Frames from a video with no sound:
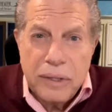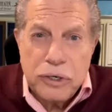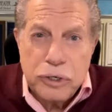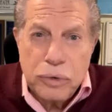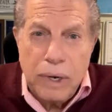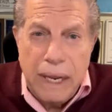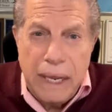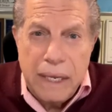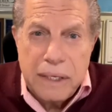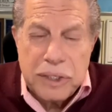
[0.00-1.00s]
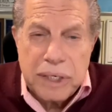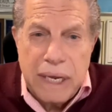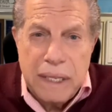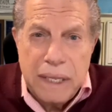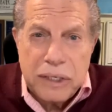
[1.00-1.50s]
the 2 leads
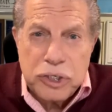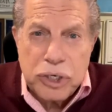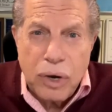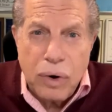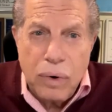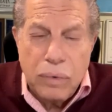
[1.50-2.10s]
in this show?